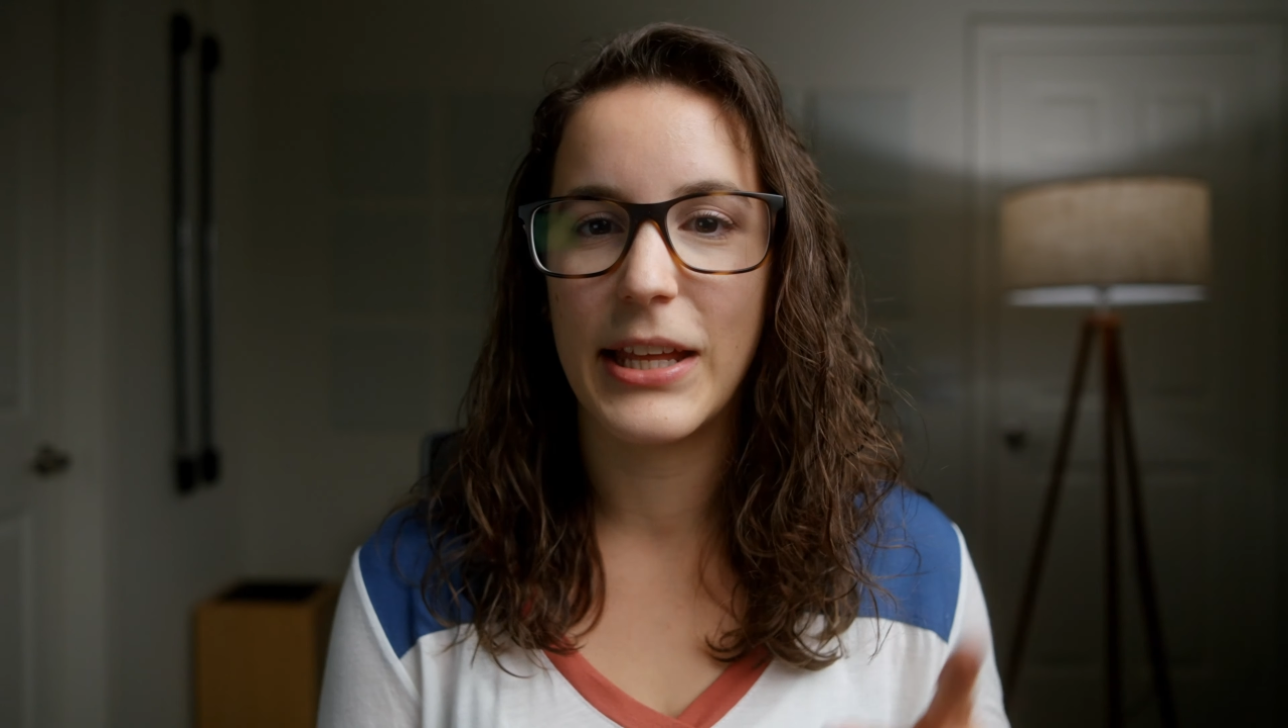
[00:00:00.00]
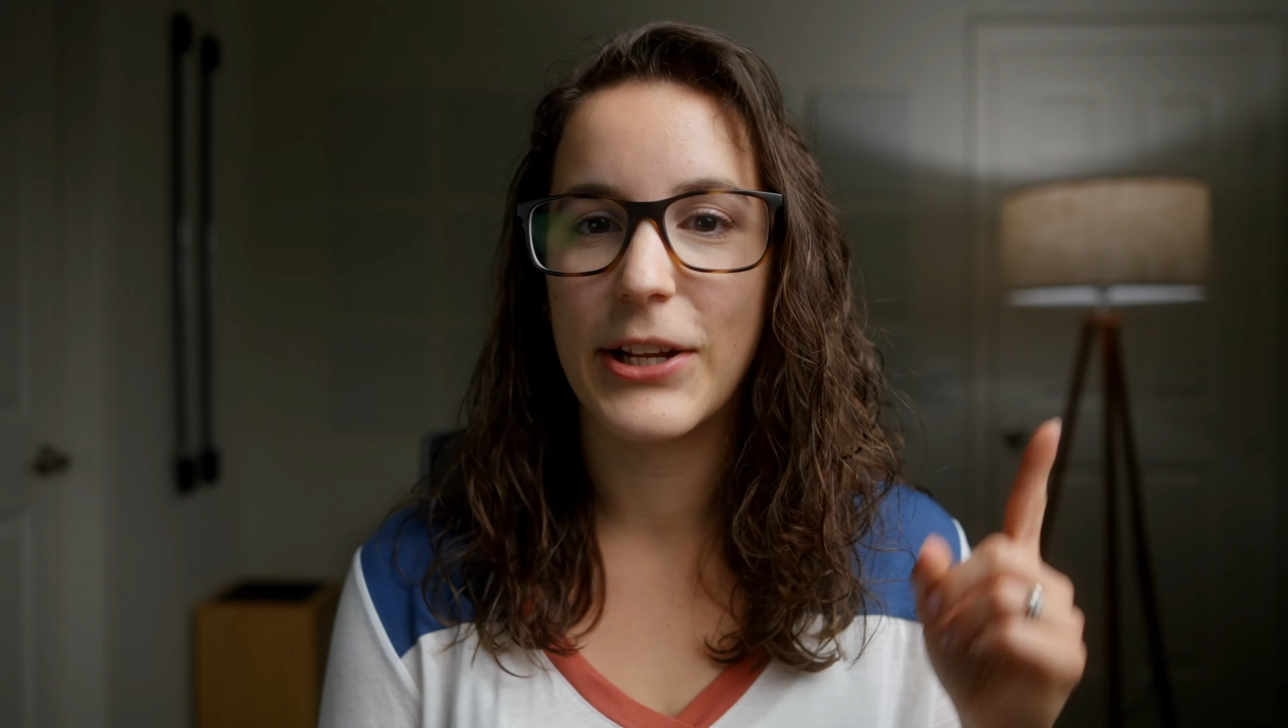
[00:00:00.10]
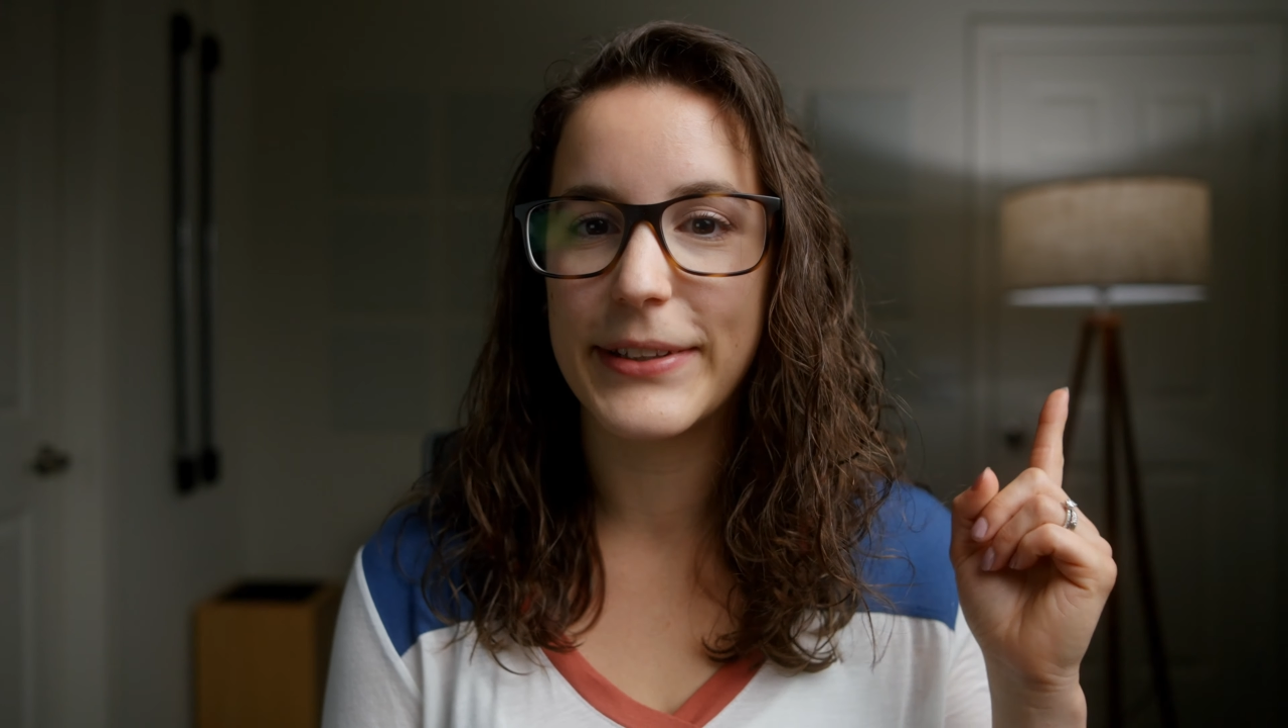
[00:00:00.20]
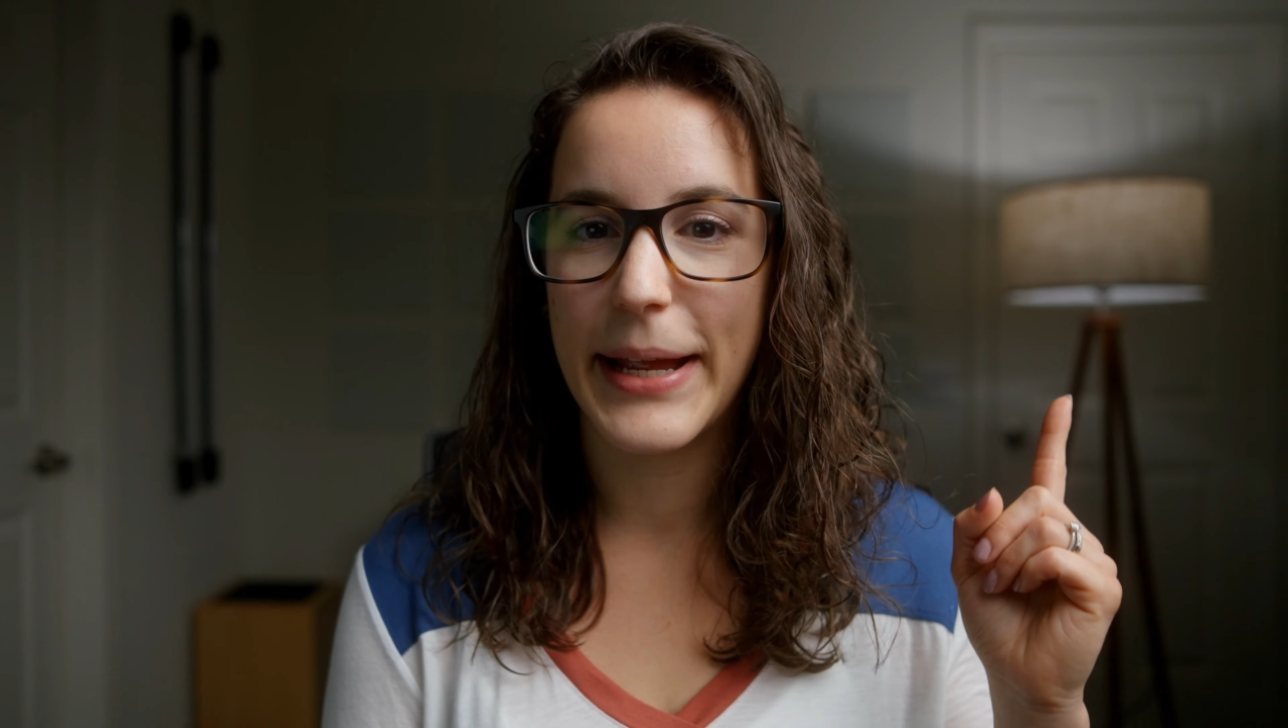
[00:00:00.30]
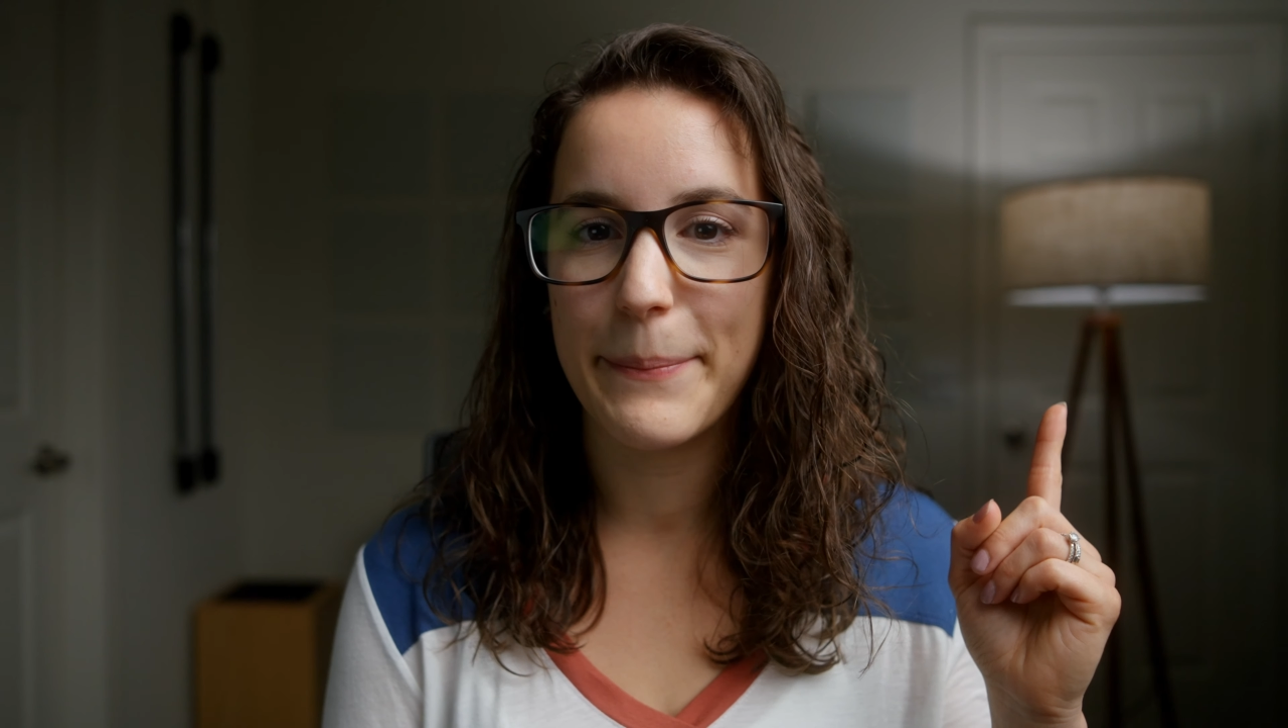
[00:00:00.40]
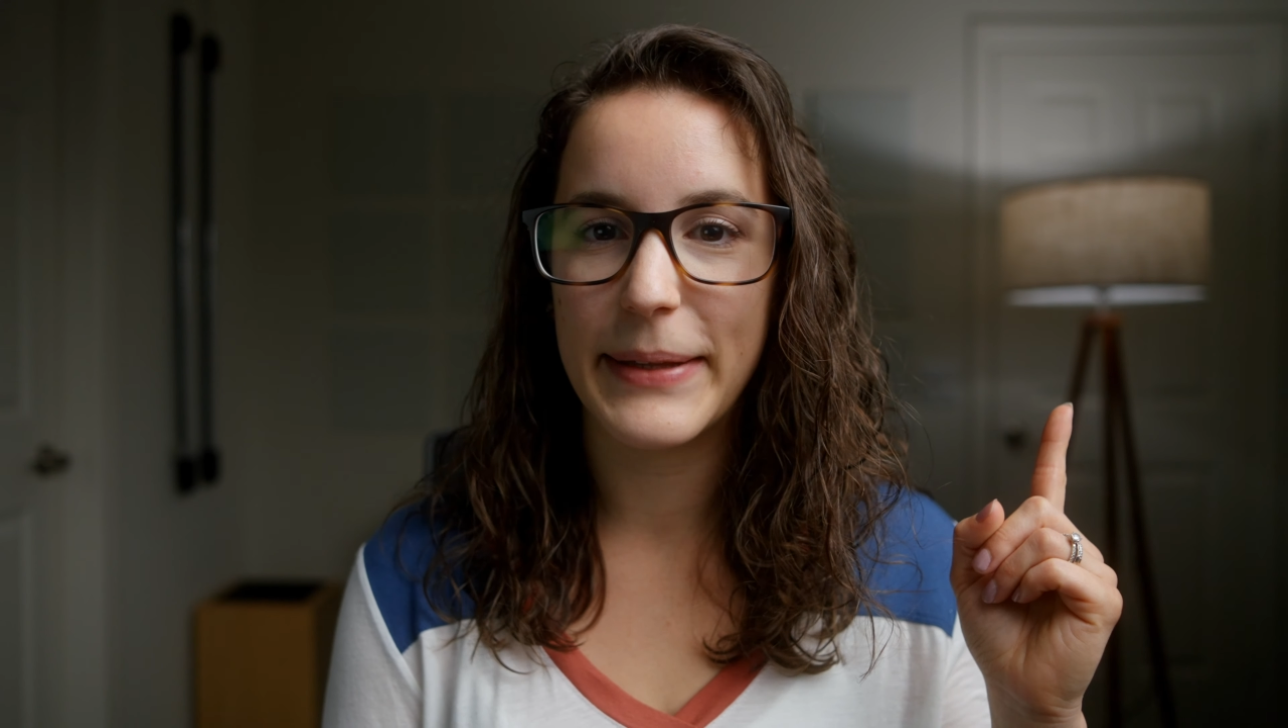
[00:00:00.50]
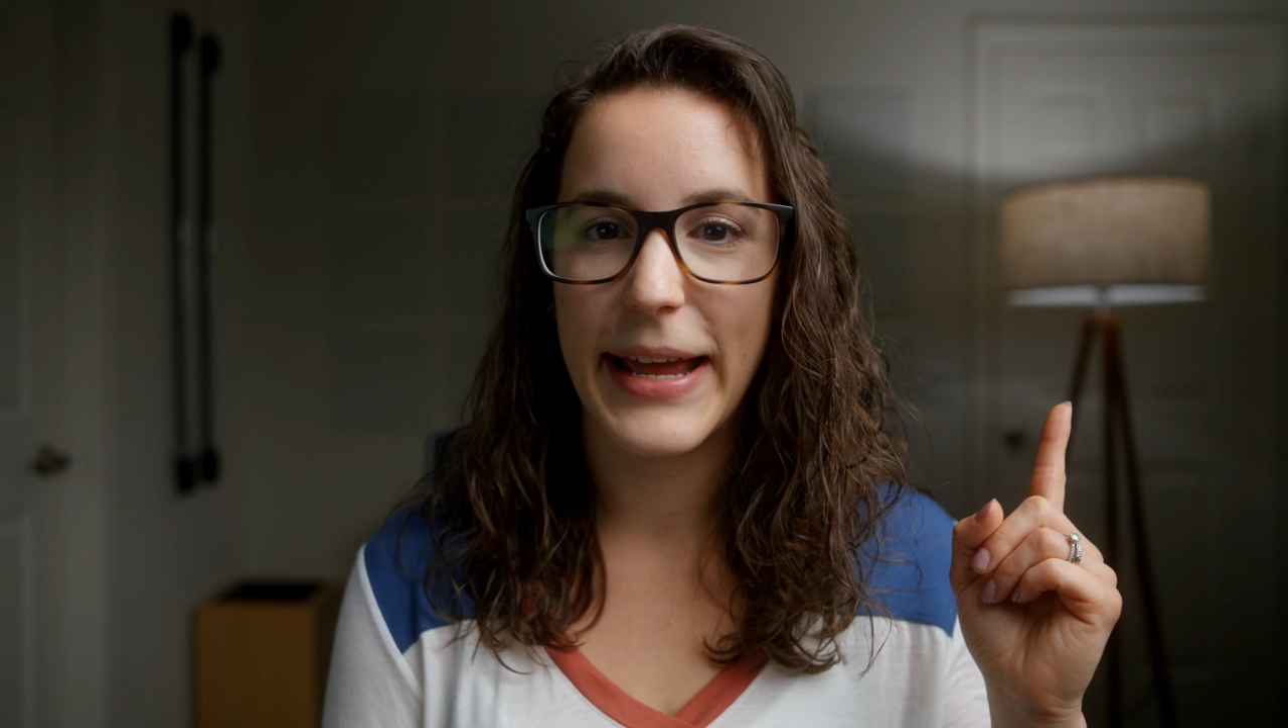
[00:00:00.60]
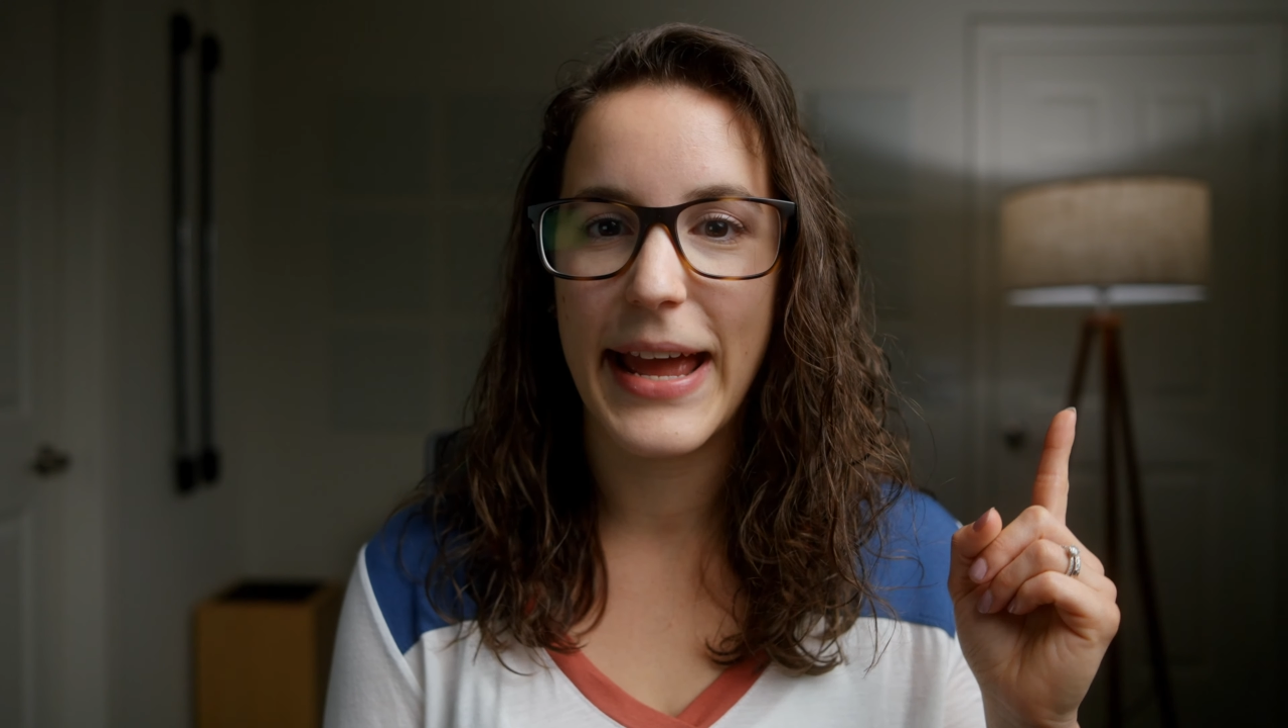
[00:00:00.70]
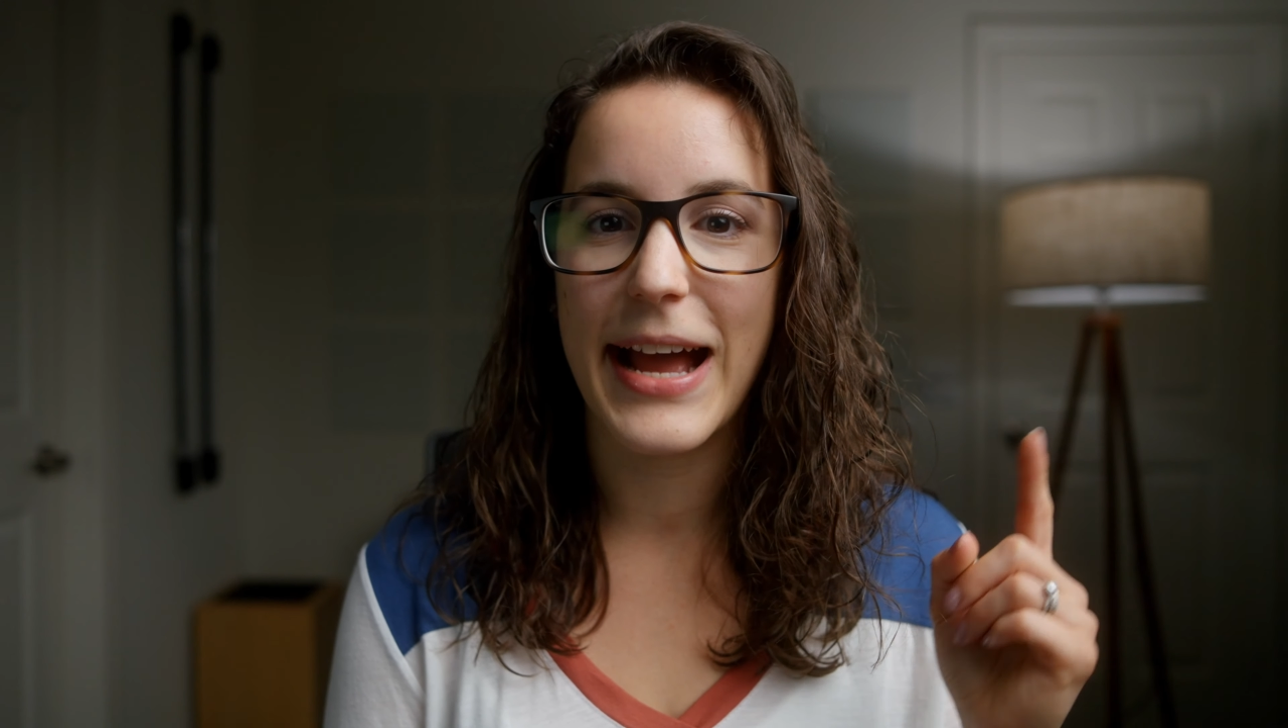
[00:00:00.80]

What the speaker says: And our lamp light